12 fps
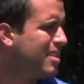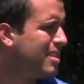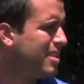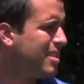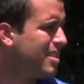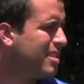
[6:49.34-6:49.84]

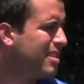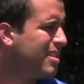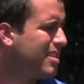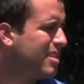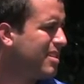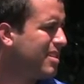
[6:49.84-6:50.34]

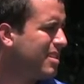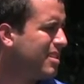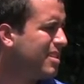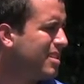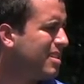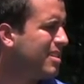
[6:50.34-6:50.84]

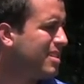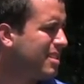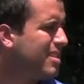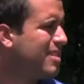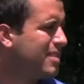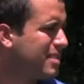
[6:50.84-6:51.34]

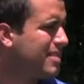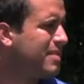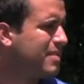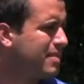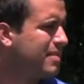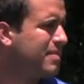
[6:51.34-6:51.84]

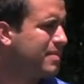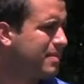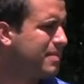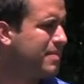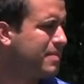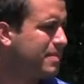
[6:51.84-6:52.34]

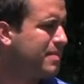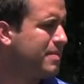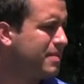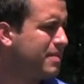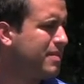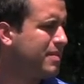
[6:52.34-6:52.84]

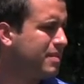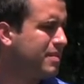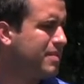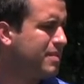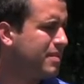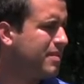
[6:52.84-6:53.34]

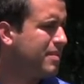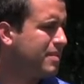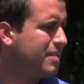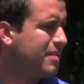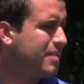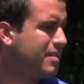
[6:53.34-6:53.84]

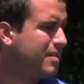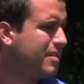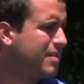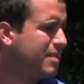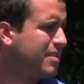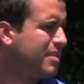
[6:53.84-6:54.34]

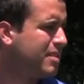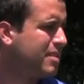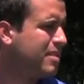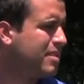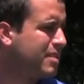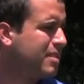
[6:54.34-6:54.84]

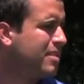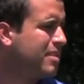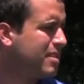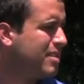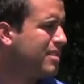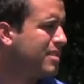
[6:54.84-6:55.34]

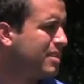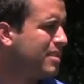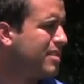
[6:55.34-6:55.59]
No words are spoken by the person on screen.